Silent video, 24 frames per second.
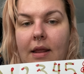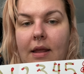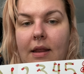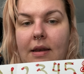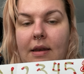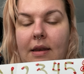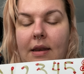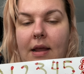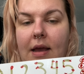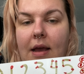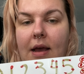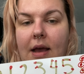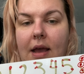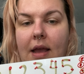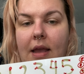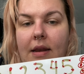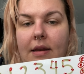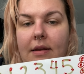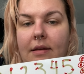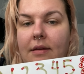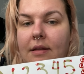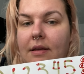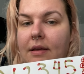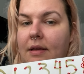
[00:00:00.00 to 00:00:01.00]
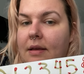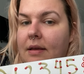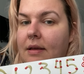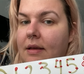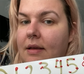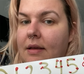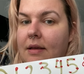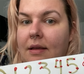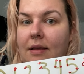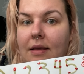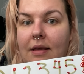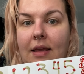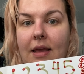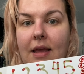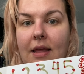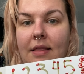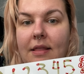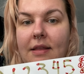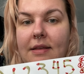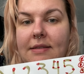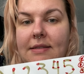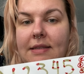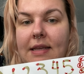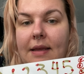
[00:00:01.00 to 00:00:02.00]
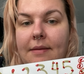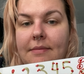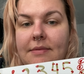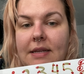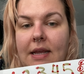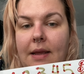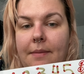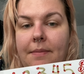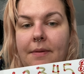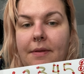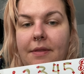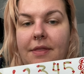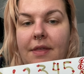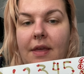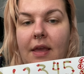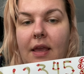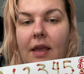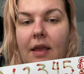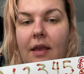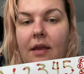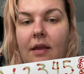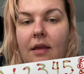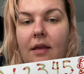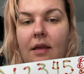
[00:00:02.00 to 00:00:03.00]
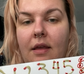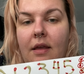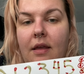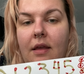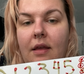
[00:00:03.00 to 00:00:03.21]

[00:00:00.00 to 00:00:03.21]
and 9, again, the same type of thing.